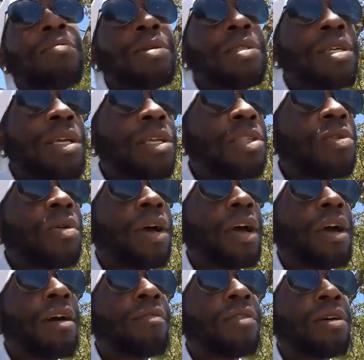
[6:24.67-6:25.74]
But then you
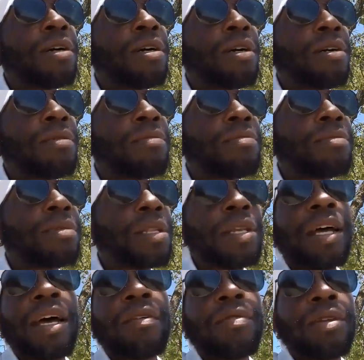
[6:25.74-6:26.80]
have,
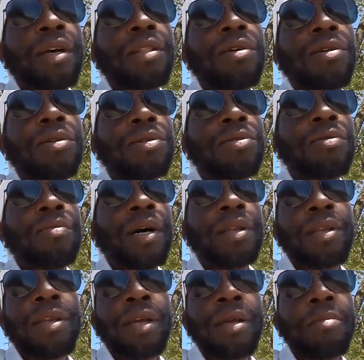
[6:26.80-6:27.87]
then I have another uncle by
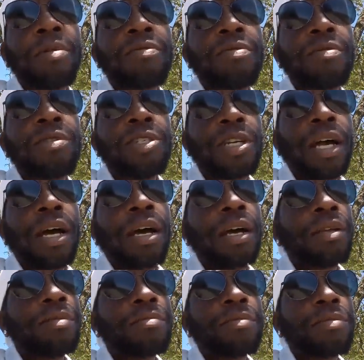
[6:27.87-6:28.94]
the name of John.